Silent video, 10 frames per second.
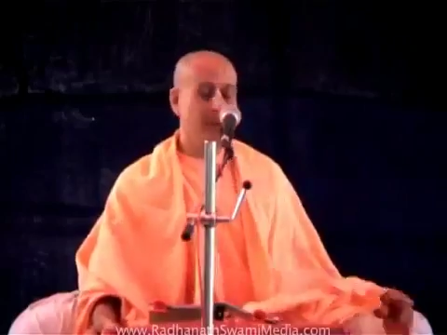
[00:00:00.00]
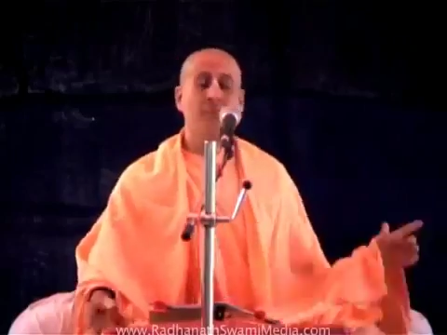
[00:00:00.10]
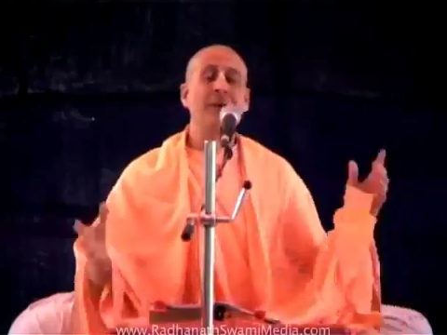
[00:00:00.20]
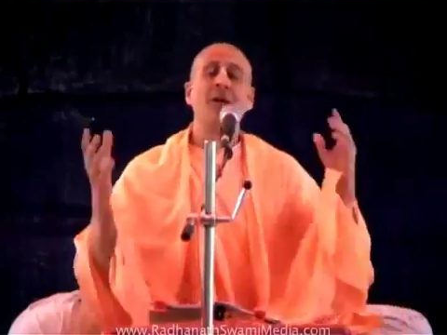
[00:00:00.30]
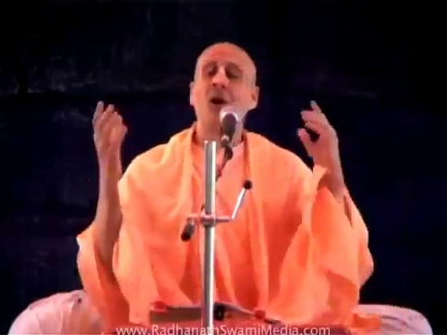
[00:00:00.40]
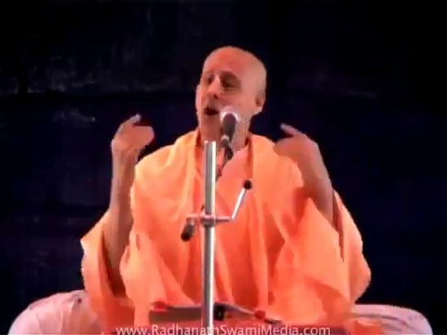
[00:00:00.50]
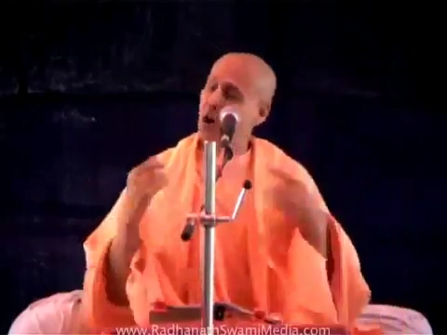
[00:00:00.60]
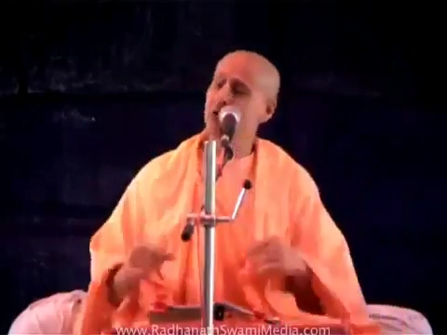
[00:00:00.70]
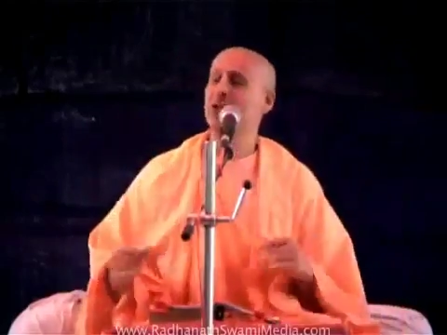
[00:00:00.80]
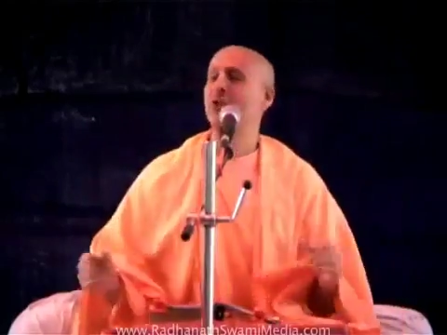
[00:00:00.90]
But in
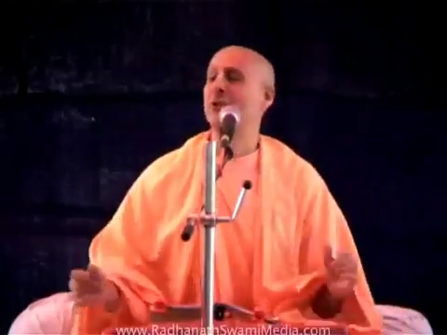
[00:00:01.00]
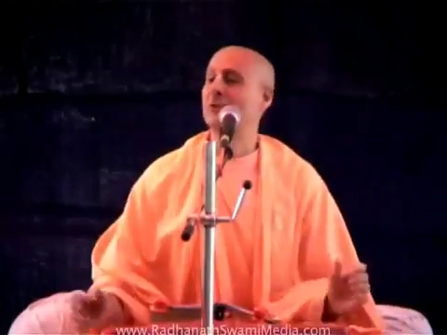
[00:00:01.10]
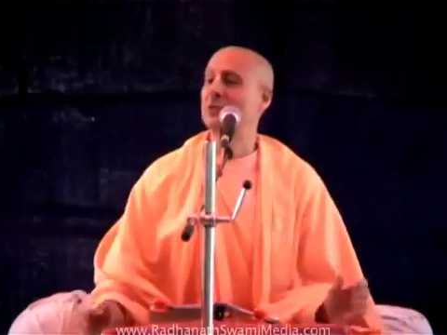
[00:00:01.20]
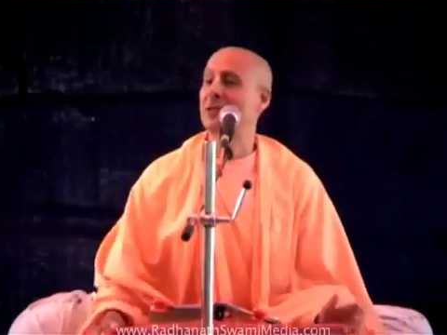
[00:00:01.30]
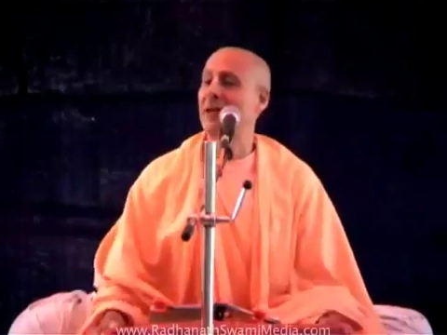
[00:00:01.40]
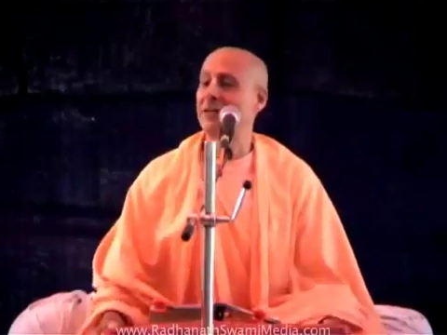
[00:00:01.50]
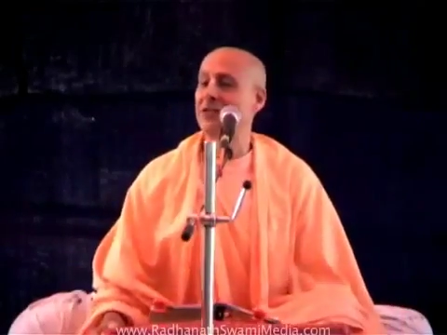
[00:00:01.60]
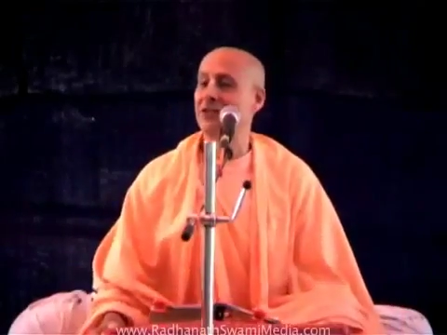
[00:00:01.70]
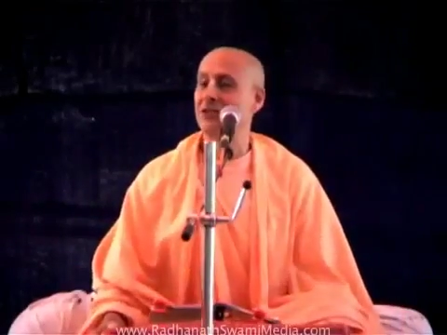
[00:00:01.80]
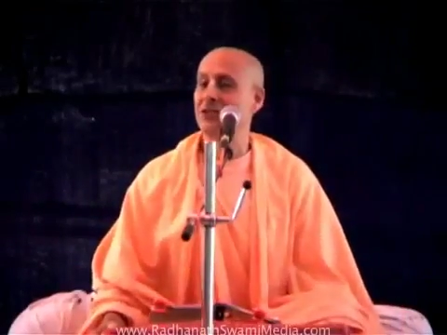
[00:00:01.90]
all
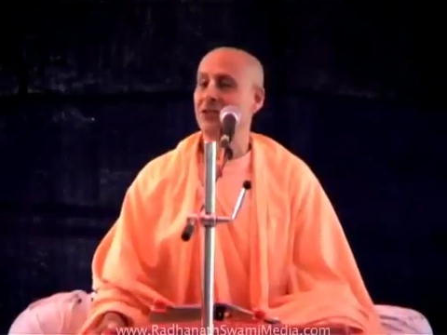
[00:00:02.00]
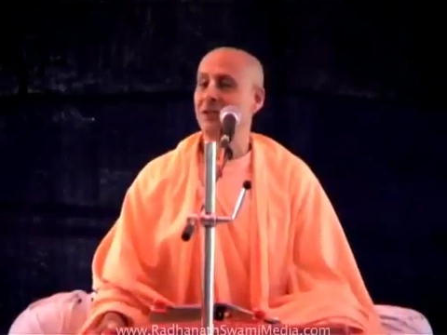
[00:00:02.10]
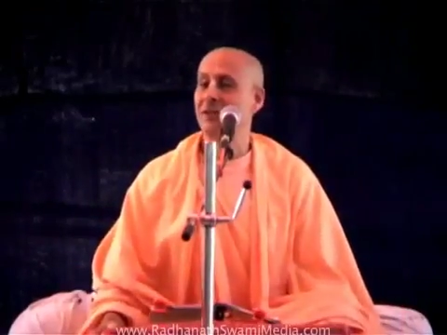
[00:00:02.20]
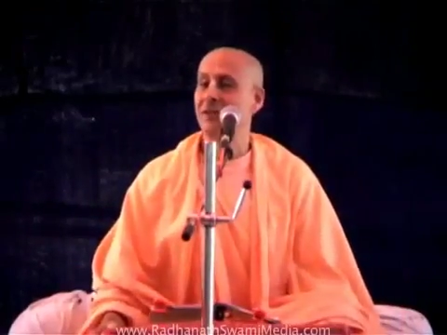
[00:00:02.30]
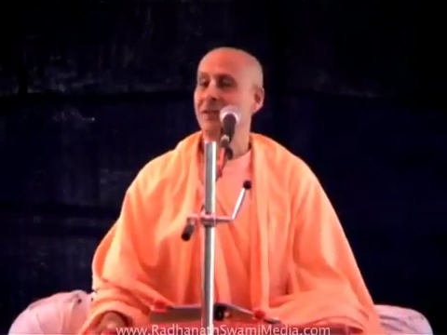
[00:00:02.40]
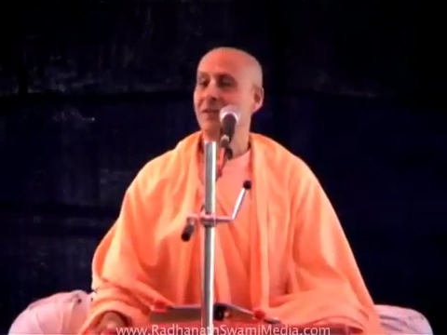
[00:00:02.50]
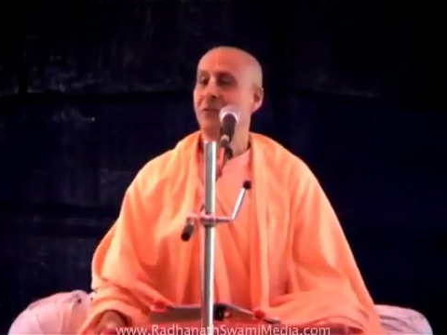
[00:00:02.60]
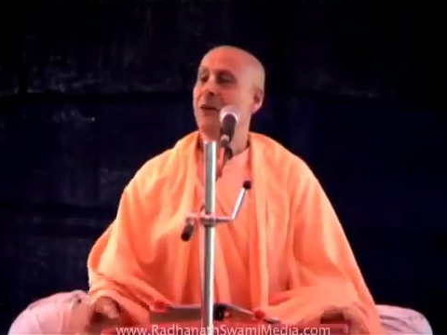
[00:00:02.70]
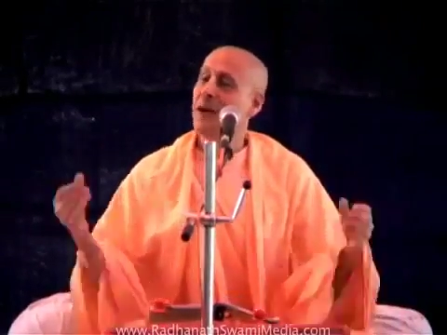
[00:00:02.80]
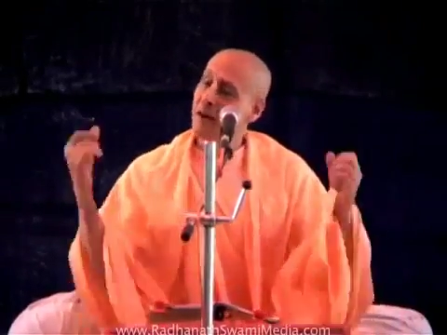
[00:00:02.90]
circumstances,
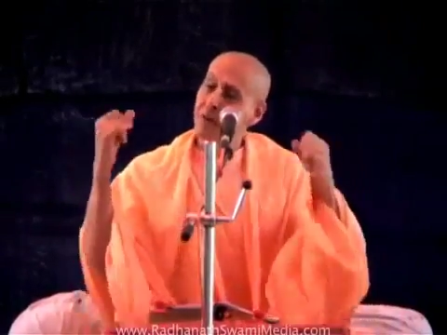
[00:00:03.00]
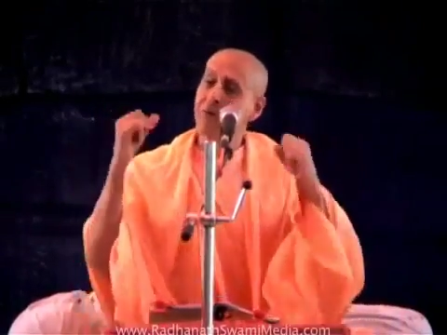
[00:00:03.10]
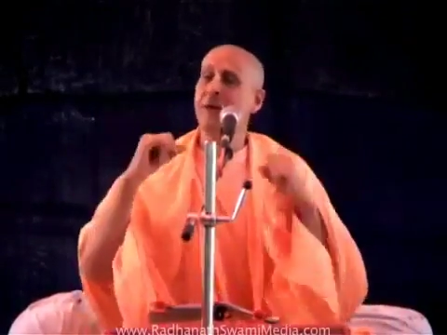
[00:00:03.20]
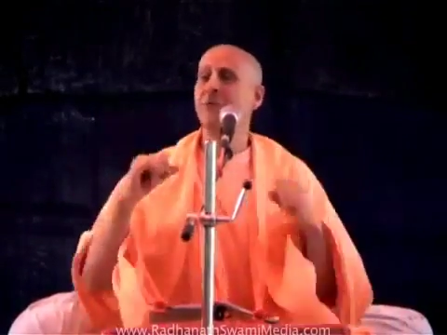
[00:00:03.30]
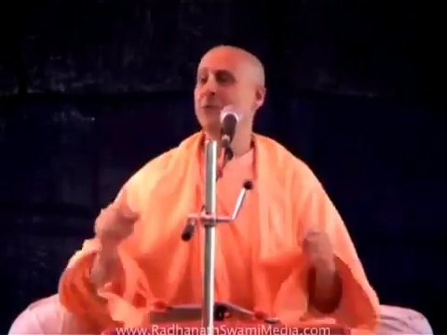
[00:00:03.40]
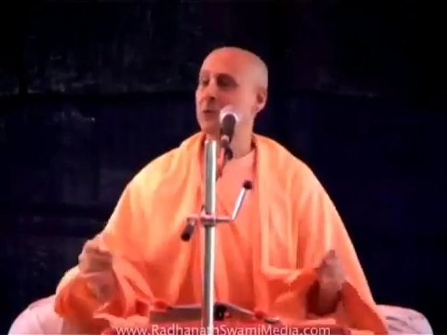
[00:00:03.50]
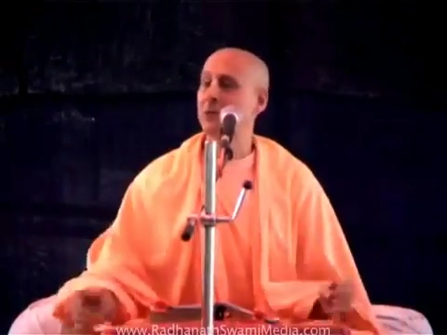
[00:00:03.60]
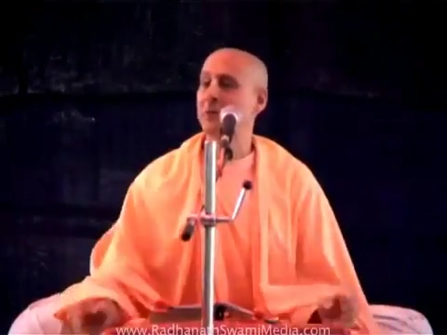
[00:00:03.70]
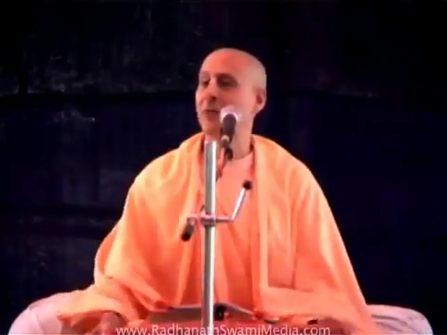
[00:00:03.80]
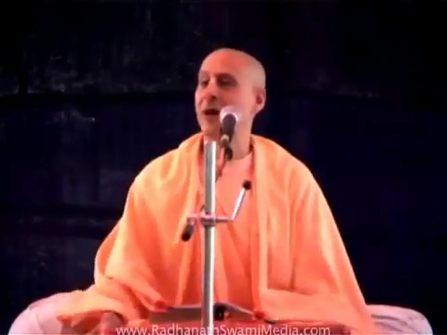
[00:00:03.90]
whatever they were
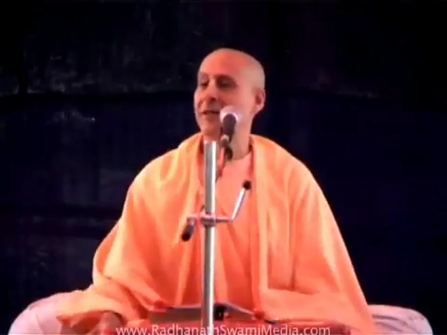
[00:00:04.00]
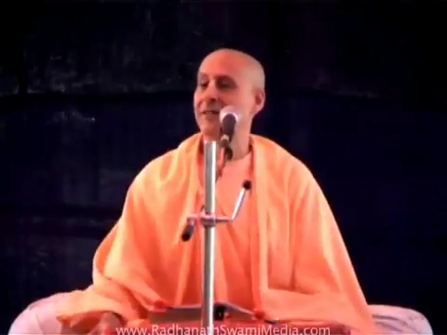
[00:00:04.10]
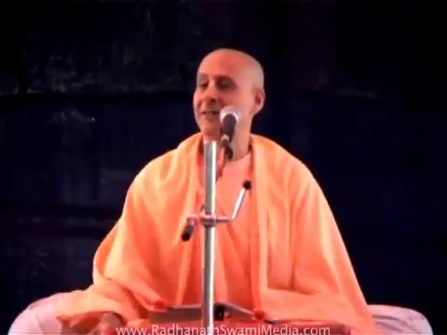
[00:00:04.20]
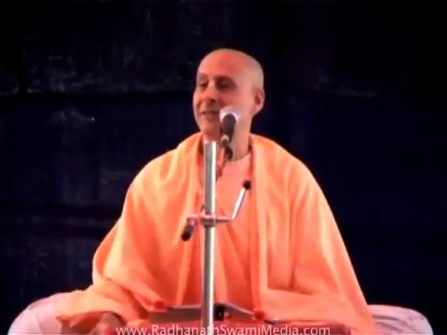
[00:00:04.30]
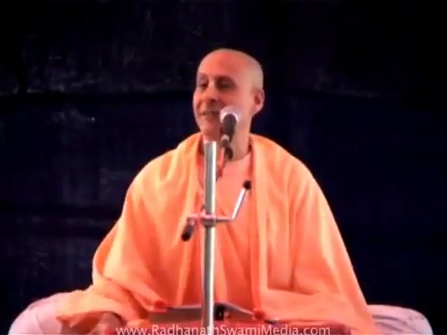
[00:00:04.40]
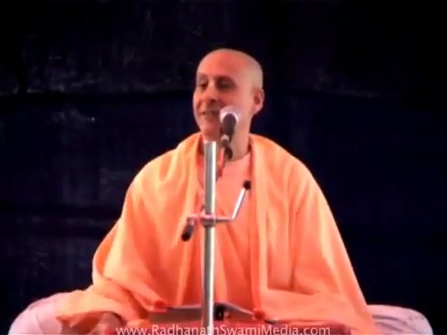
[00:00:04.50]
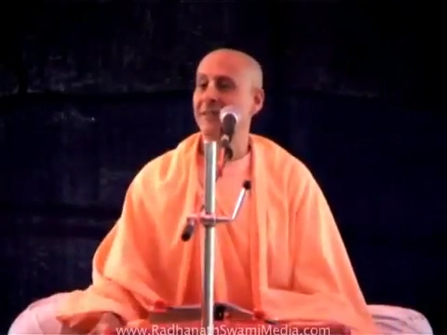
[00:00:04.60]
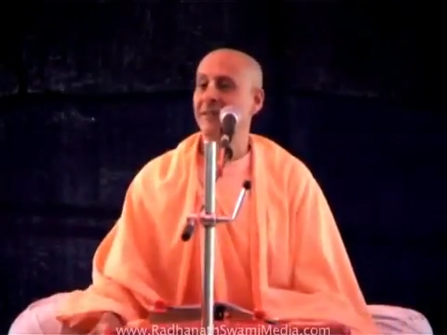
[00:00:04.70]
doing practically,